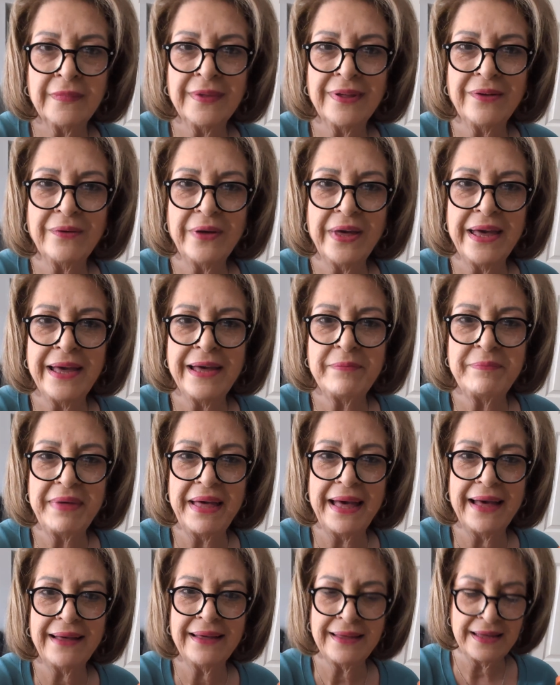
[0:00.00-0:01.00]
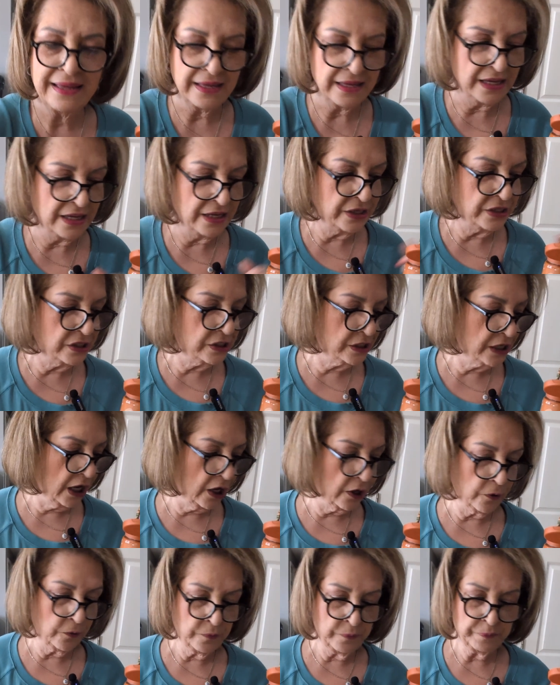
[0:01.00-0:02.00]
Okay, I'm back.
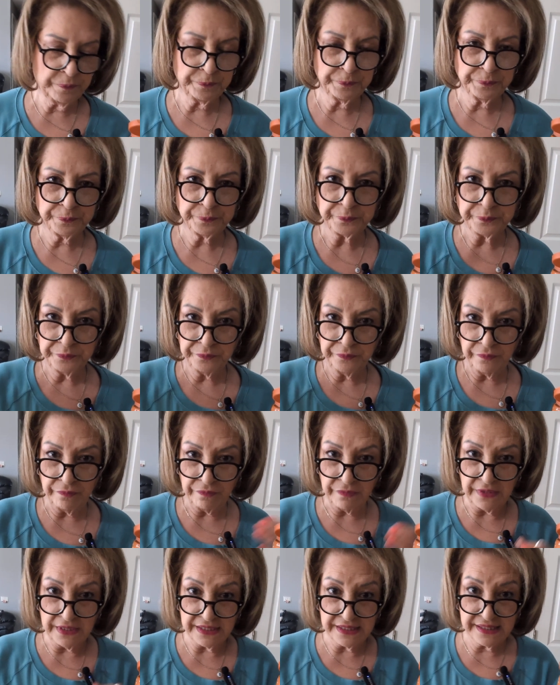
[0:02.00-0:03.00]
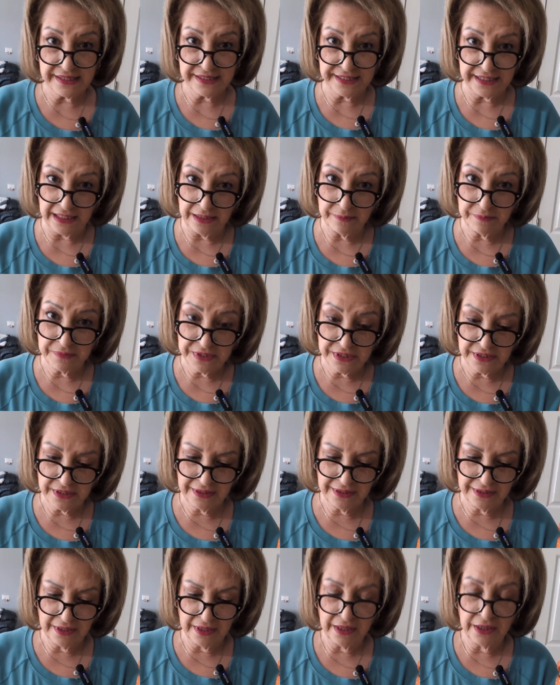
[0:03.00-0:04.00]
So, steamed
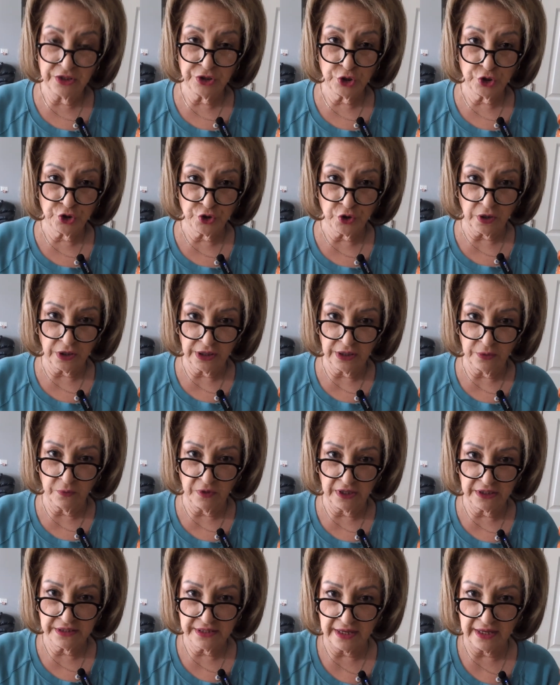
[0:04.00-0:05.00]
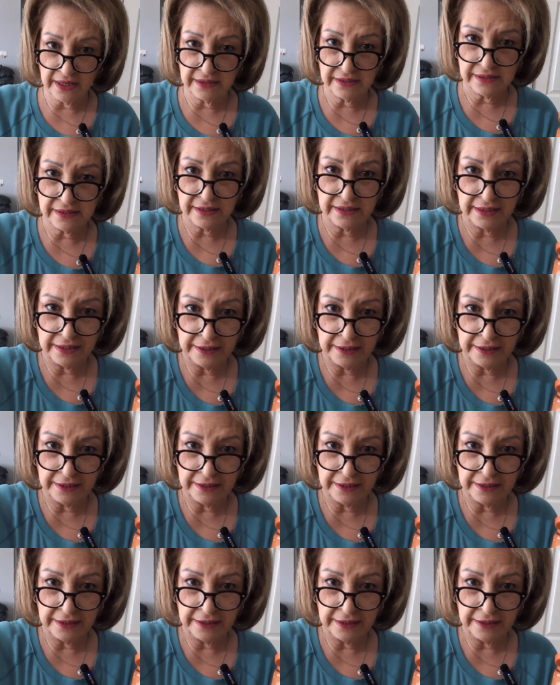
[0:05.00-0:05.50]
the chocolate wontons.